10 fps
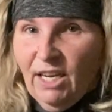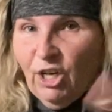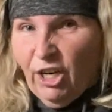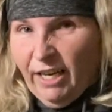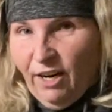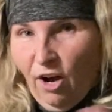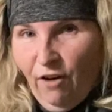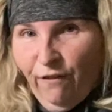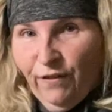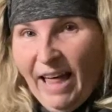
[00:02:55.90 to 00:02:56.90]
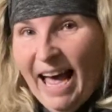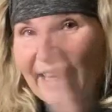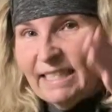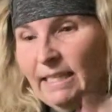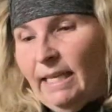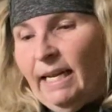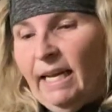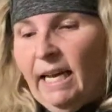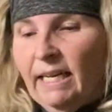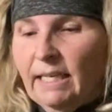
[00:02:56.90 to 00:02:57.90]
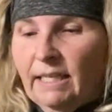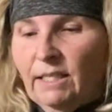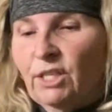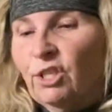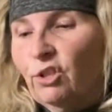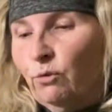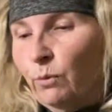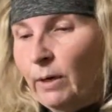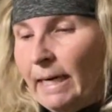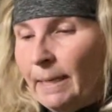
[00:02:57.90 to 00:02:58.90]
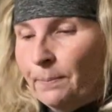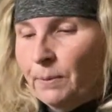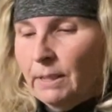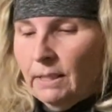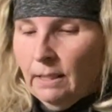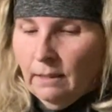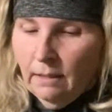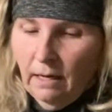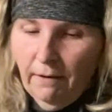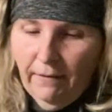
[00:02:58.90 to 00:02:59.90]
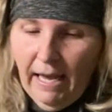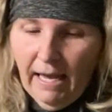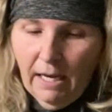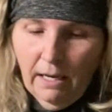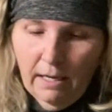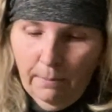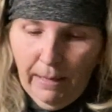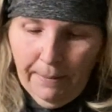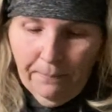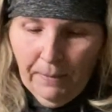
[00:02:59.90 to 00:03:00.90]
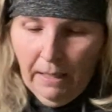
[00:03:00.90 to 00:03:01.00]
cook it all flat and then I cut it in strips of egg. But